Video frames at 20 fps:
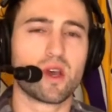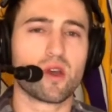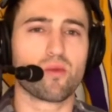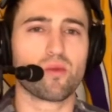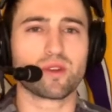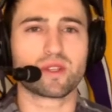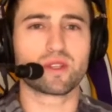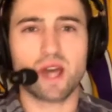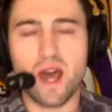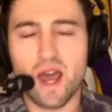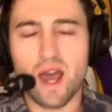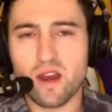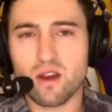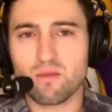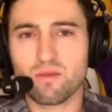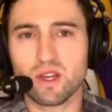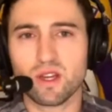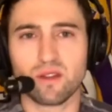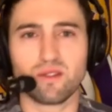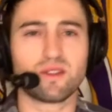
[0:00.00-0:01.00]

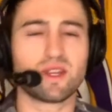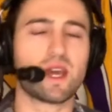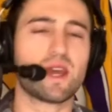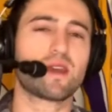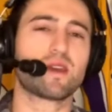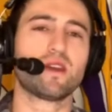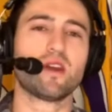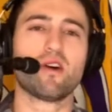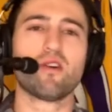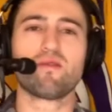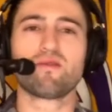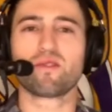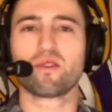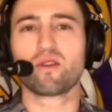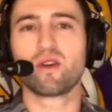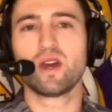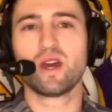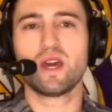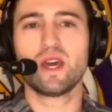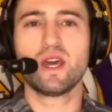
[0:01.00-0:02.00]
retirement and taking over